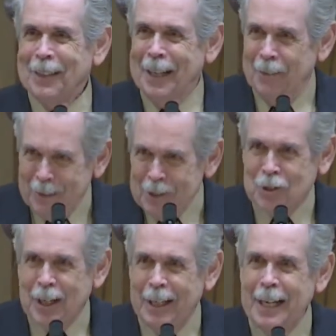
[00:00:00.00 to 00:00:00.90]
in this
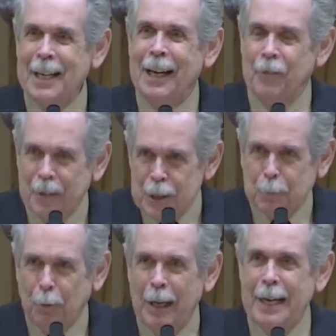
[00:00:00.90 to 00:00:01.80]
city, in this
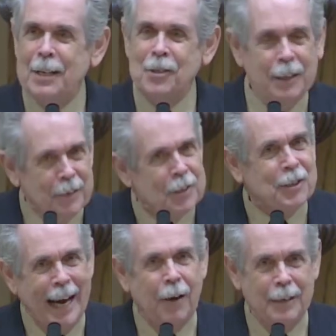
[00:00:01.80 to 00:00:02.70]
place, in this
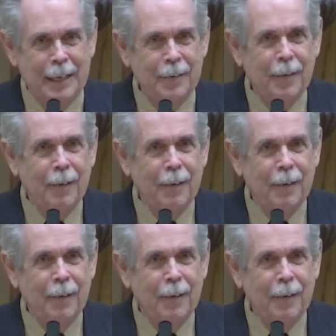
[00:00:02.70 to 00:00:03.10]
county.